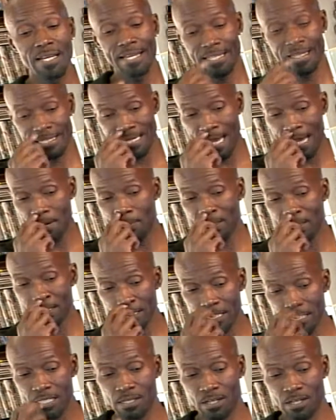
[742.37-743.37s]
It's not about that
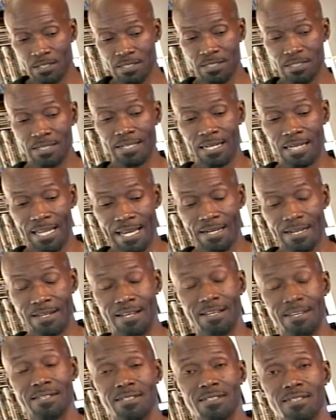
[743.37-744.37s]
they lost to Atlanta.
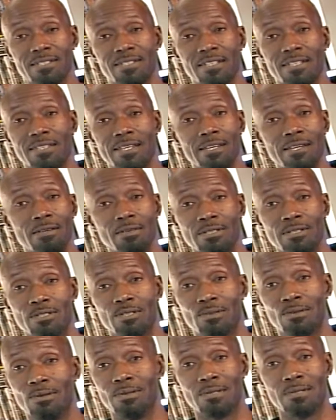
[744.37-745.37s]
It's just that they only
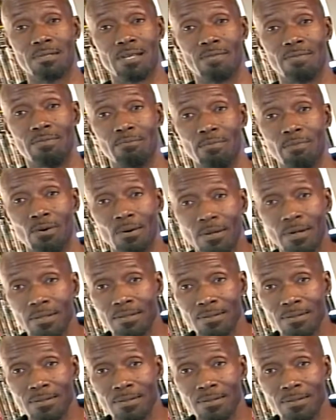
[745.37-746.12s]
scored 7 points.